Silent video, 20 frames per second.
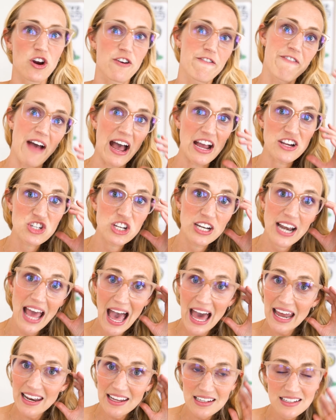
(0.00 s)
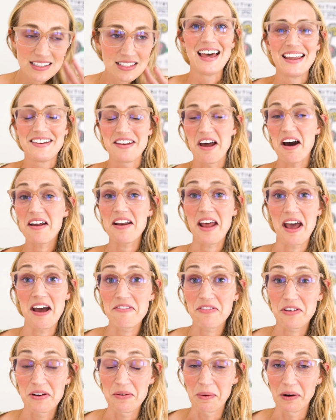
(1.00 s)
are fashion addicts. Not
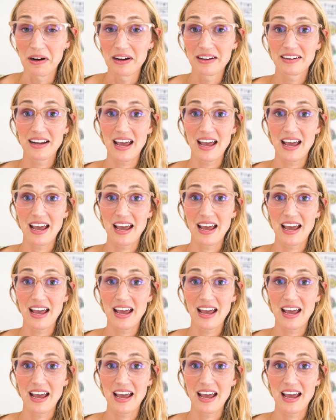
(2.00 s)
everyone,